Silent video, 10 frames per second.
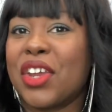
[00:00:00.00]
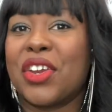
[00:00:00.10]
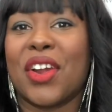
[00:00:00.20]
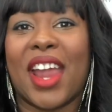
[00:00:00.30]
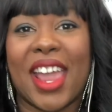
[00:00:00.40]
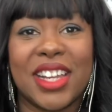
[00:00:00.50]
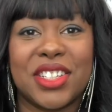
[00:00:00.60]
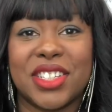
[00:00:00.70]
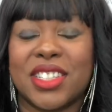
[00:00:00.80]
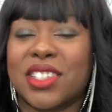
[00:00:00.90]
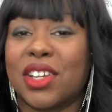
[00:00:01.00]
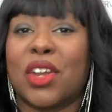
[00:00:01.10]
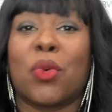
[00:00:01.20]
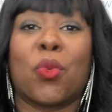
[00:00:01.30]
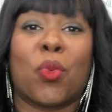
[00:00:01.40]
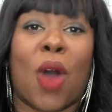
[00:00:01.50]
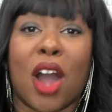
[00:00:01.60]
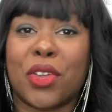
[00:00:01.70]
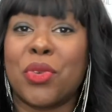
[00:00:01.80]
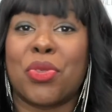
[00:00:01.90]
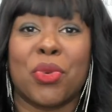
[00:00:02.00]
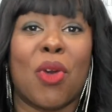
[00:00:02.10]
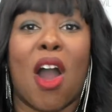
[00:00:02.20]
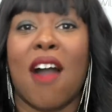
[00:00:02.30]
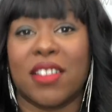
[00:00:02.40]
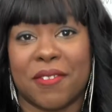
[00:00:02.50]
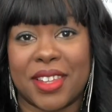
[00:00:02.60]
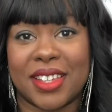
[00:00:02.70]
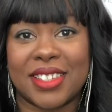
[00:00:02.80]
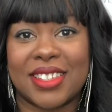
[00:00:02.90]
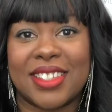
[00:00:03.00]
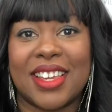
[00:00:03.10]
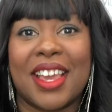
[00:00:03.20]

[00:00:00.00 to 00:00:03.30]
Your agent is going to walk you through all of this,